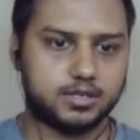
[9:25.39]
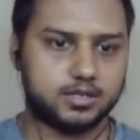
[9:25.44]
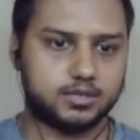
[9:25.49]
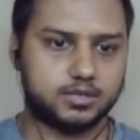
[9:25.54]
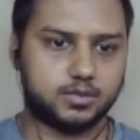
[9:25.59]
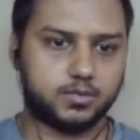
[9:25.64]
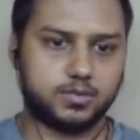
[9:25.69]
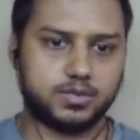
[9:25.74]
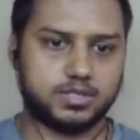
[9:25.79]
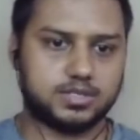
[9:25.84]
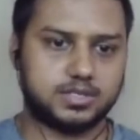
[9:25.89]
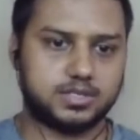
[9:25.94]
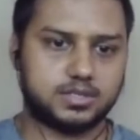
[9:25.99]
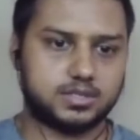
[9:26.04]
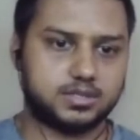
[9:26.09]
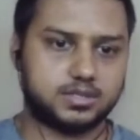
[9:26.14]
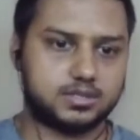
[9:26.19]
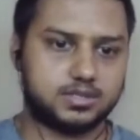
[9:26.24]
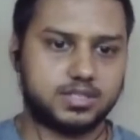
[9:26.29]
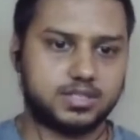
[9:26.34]
so it's
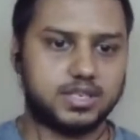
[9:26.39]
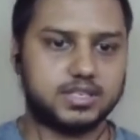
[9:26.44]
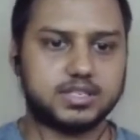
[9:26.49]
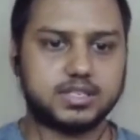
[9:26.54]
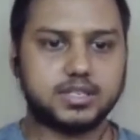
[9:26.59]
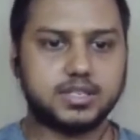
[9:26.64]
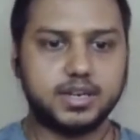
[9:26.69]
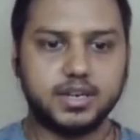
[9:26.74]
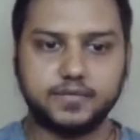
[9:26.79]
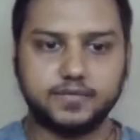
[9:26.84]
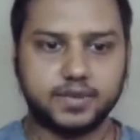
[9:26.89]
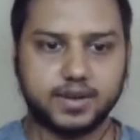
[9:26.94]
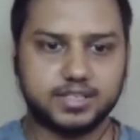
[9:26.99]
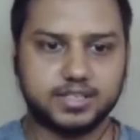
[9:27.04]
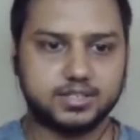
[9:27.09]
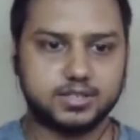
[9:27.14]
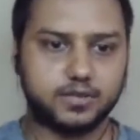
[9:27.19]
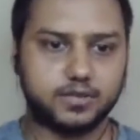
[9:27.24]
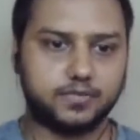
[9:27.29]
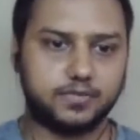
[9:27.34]
just the
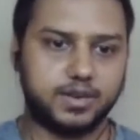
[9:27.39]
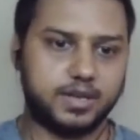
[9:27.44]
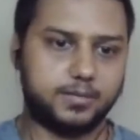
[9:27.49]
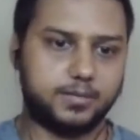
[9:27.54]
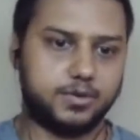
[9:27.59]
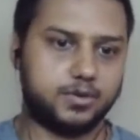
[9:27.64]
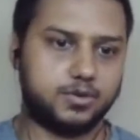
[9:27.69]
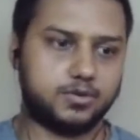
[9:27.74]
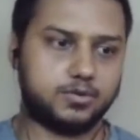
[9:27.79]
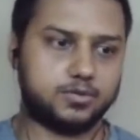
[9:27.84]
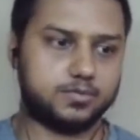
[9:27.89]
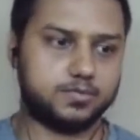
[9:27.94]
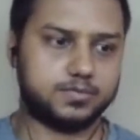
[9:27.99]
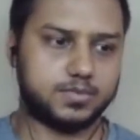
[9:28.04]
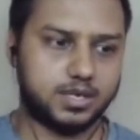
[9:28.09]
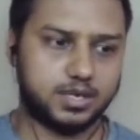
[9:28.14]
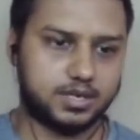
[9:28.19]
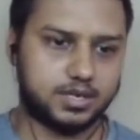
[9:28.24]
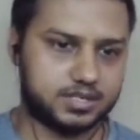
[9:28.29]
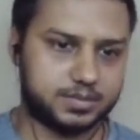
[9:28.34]
difference of name you know
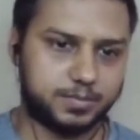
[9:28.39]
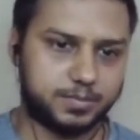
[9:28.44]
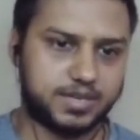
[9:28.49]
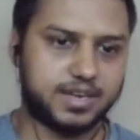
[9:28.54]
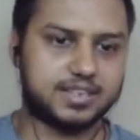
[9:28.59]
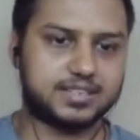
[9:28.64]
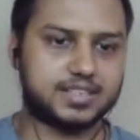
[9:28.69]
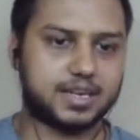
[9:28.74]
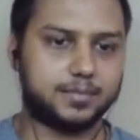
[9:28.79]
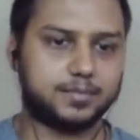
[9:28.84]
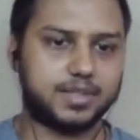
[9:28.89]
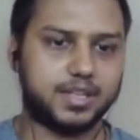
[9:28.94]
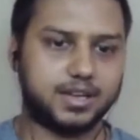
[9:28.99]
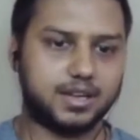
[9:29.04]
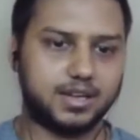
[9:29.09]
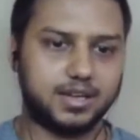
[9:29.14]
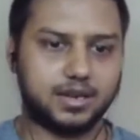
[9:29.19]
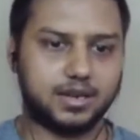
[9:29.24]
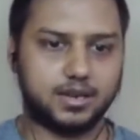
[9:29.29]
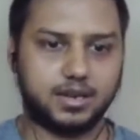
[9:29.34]
uh, speaking something
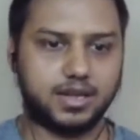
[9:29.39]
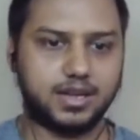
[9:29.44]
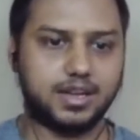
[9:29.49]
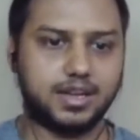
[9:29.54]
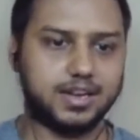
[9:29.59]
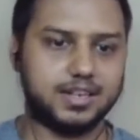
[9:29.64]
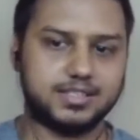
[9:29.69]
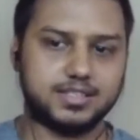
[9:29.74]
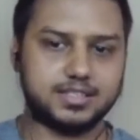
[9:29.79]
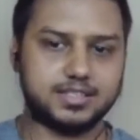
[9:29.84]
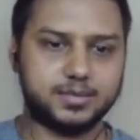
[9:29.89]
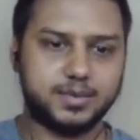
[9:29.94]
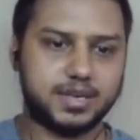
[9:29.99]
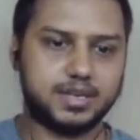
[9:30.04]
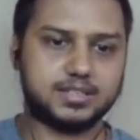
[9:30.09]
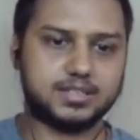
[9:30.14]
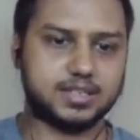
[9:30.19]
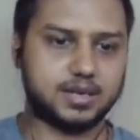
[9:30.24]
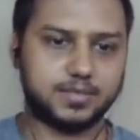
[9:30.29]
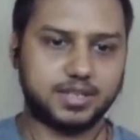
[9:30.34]
in english and
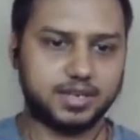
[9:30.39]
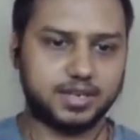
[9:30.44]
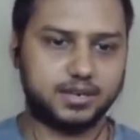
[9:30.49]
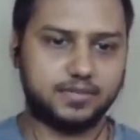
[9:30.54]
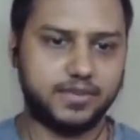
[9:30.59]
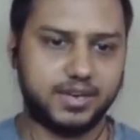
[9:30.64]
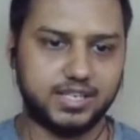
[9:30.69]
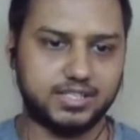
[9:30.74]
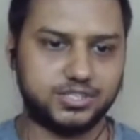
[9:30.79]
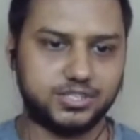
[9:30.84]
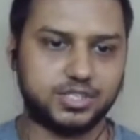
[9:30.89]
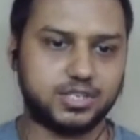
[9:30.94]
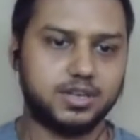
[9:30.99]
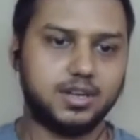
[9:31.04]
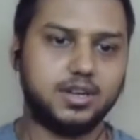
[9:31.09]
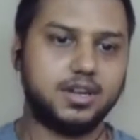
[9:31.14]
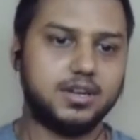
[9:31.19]
speaking something in french